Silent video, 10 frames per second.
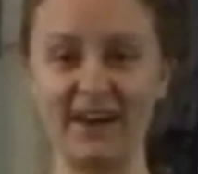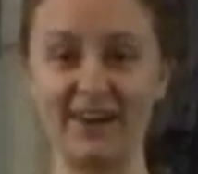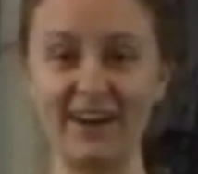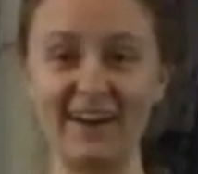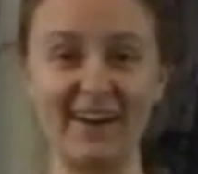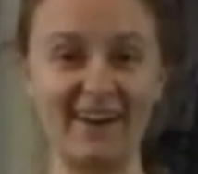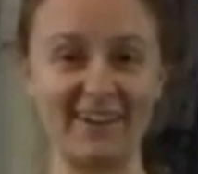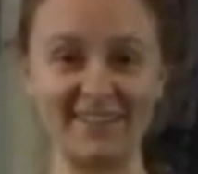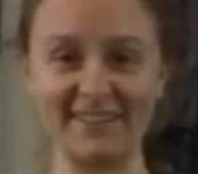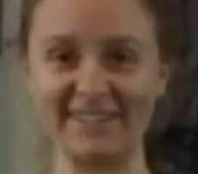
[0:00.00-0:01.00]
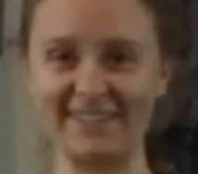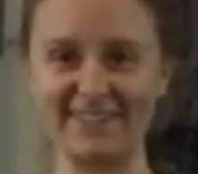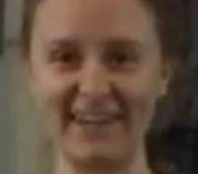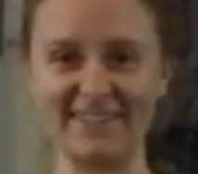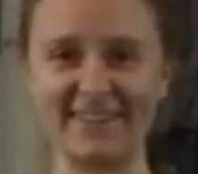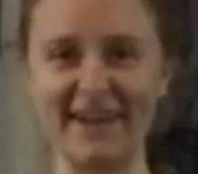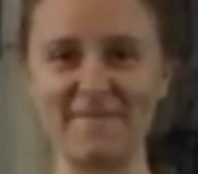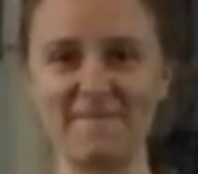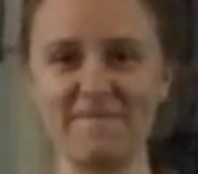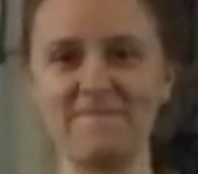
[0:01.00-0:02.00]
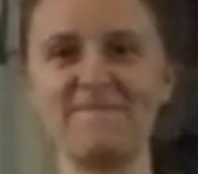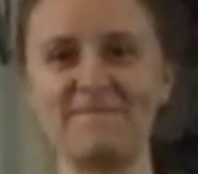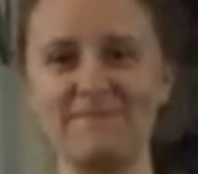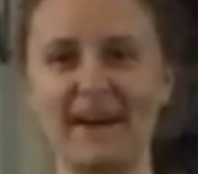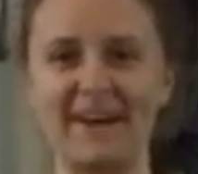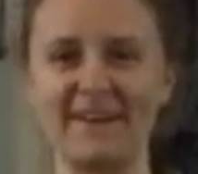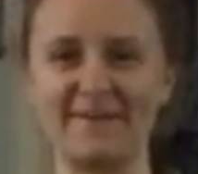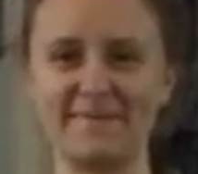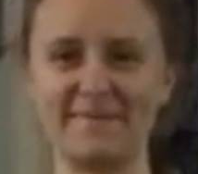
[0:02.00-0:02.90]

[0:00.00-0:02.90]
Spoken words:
All right, I'll see you next time. Bye.